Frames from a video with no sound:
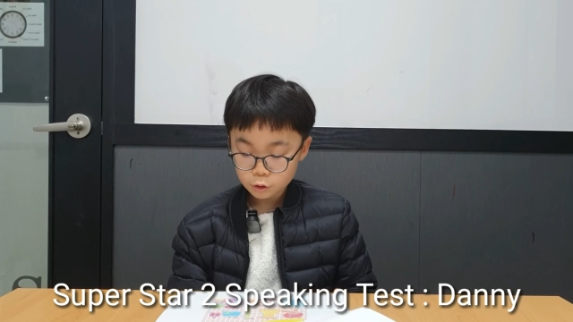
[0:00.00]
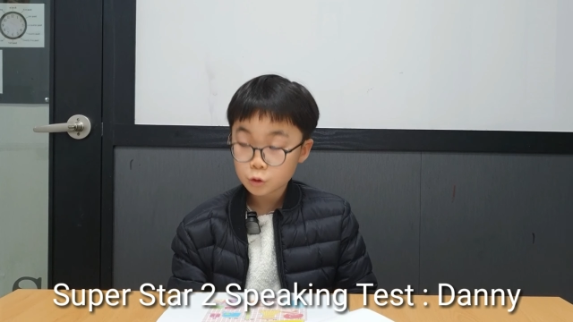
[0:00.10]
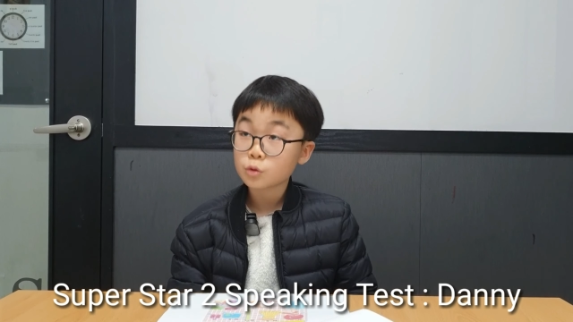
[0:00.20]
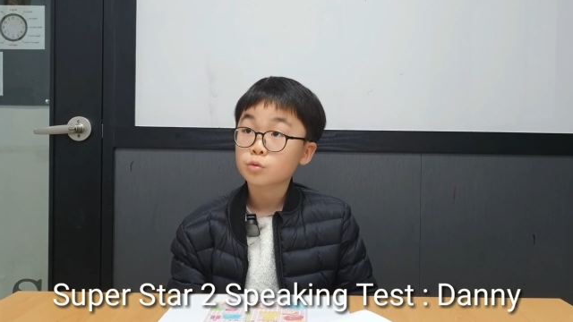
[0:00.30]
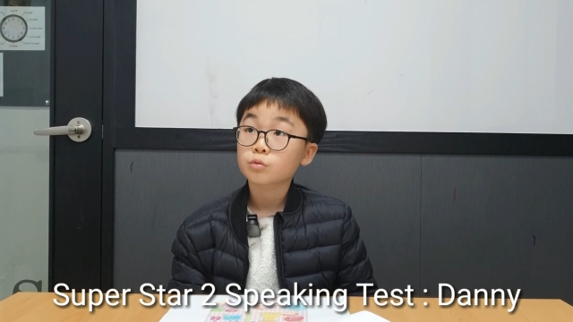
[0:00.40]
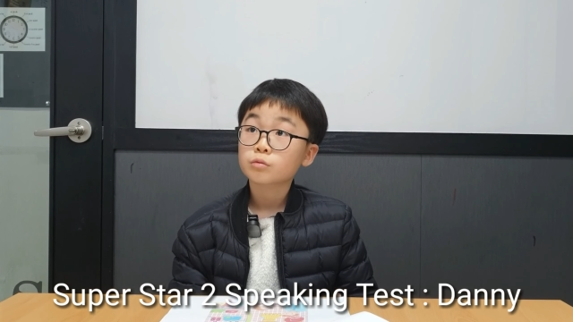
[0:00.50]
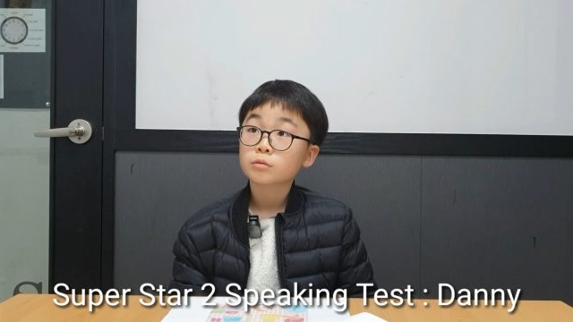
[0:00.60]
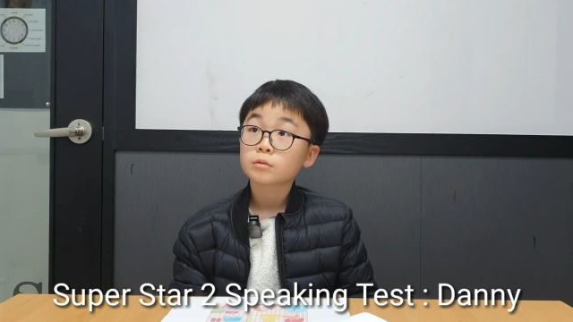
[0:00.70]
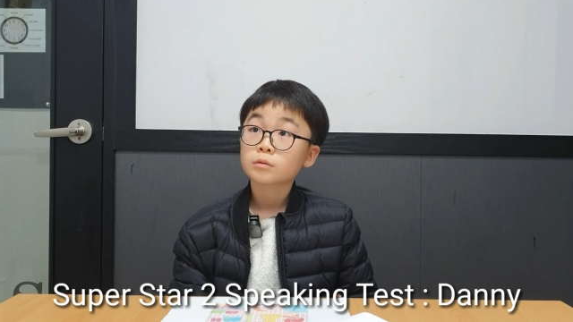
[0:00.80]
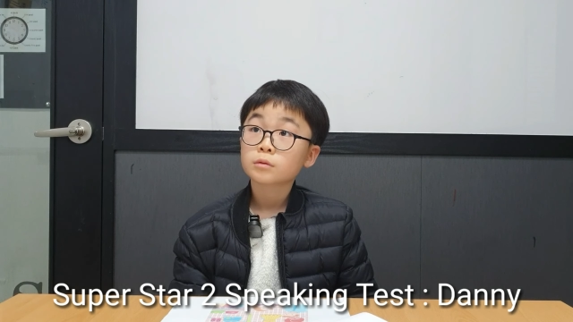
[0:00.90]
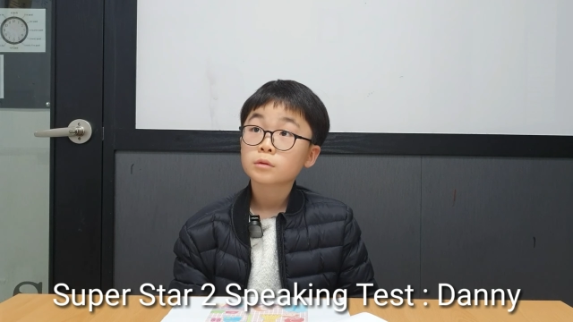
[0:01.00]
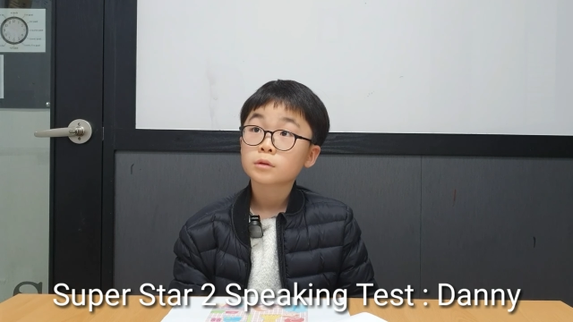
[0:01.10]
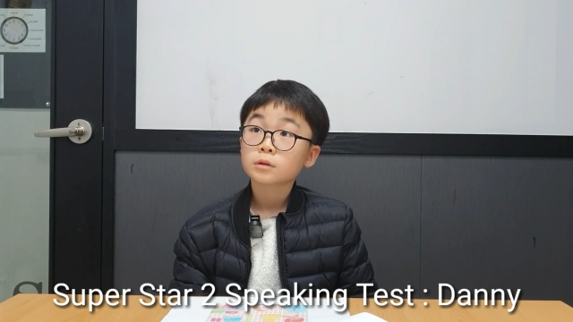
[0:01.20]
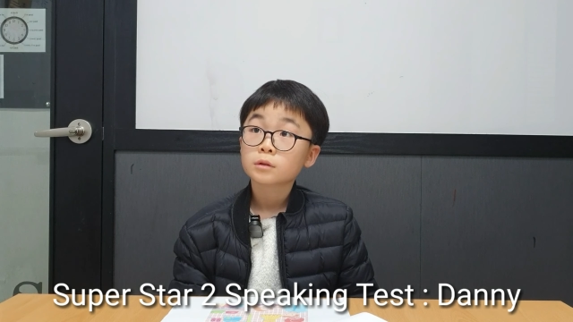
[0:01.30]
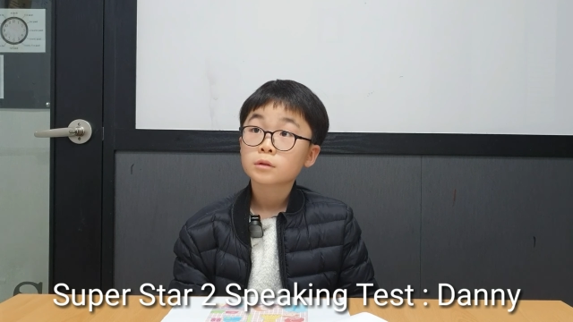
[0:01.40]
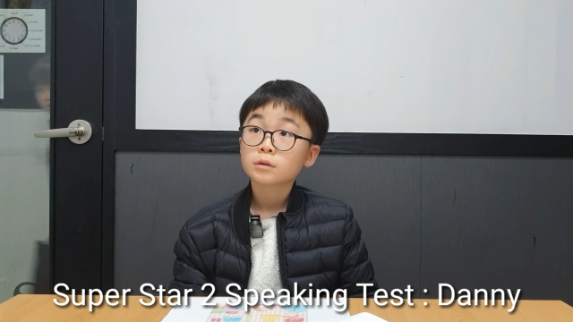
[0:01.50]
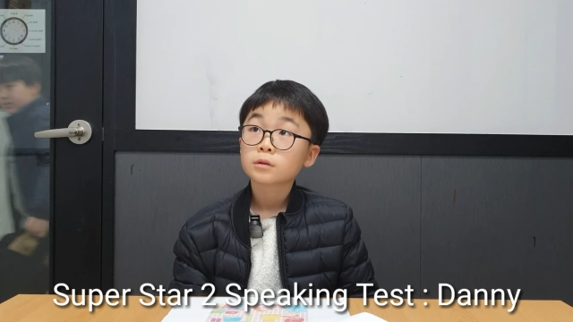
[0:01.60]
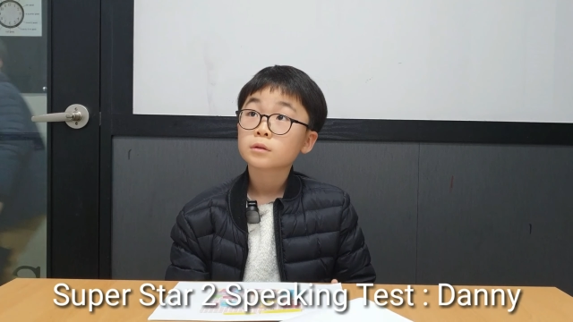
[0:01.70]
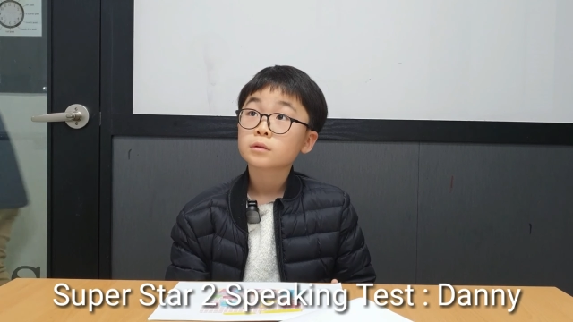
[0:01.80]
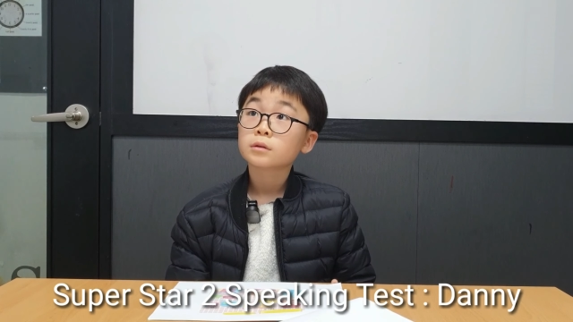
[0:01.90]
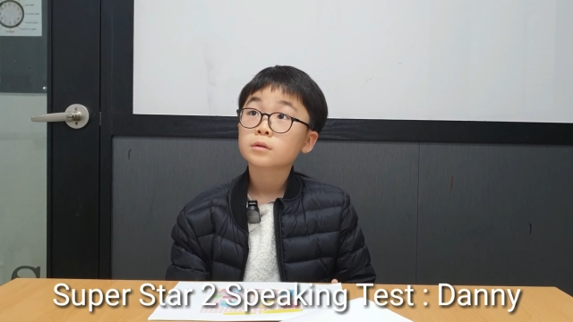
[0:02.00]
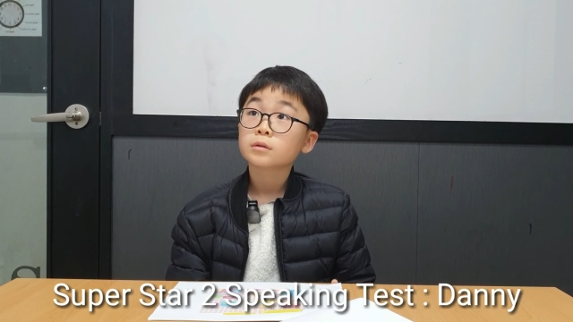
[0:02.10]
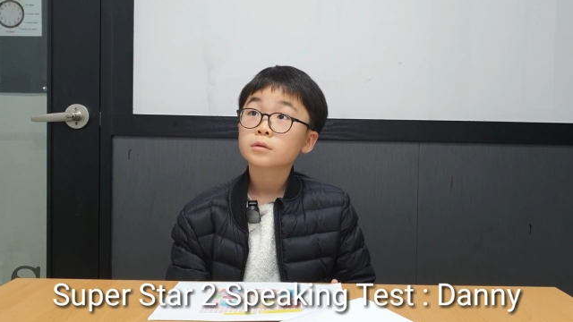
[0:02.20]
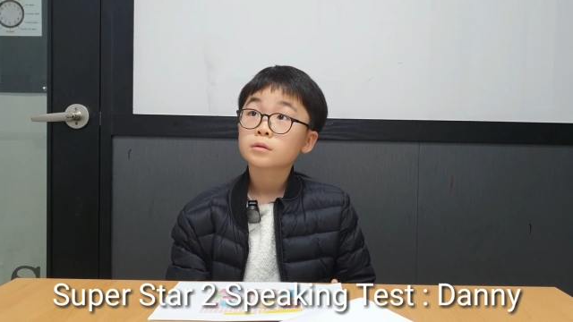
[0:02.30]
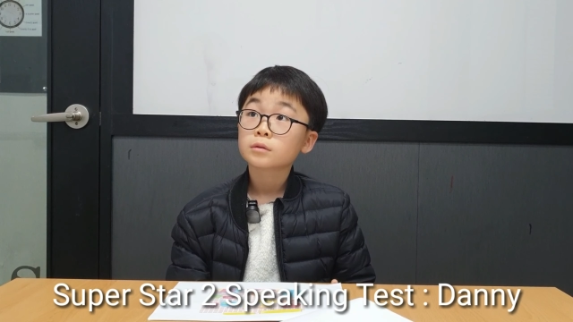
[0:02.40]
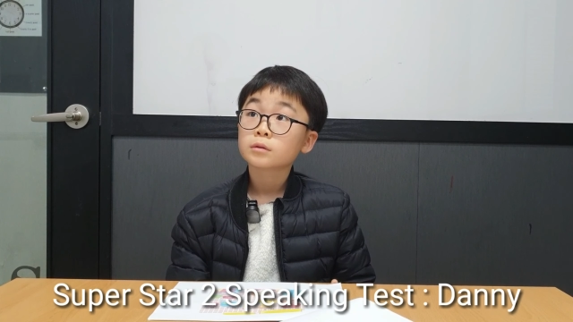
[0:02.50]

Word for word: shoe. One shoe?